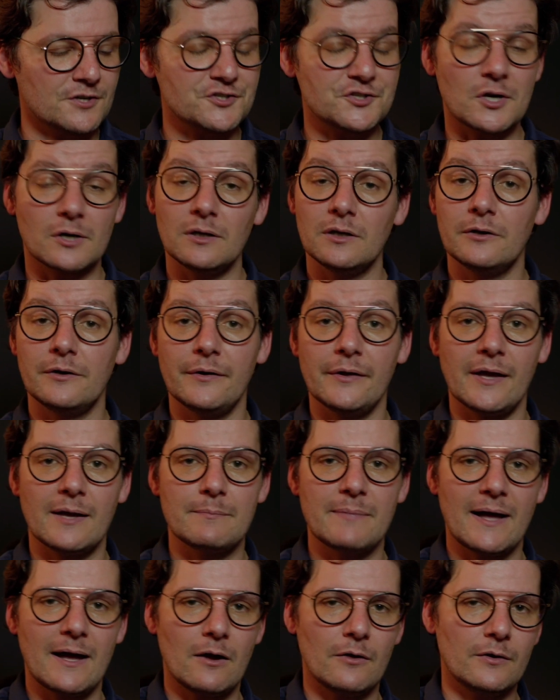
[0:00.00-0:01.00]
start learning
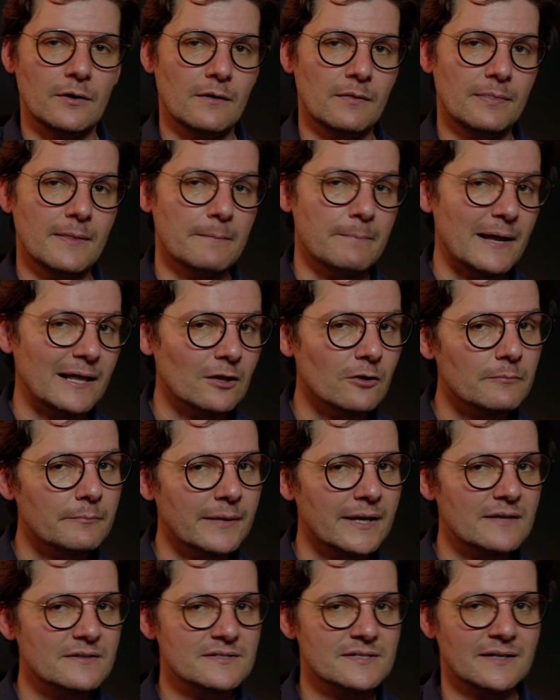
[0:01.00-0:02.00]
about
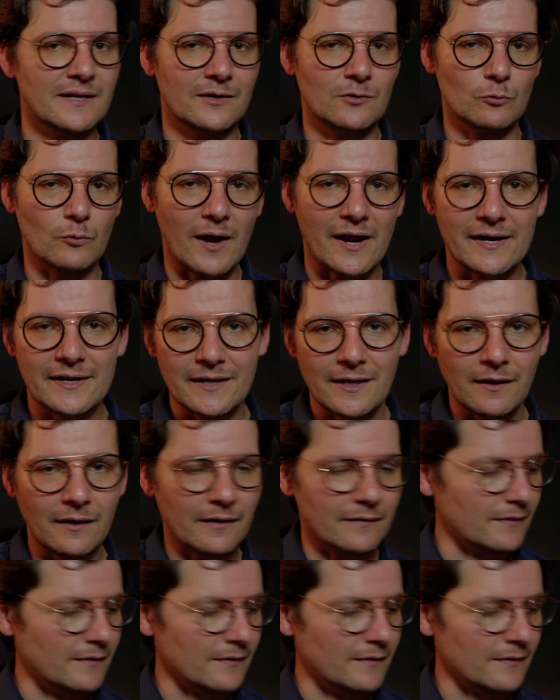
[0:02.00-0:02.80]
development and writing,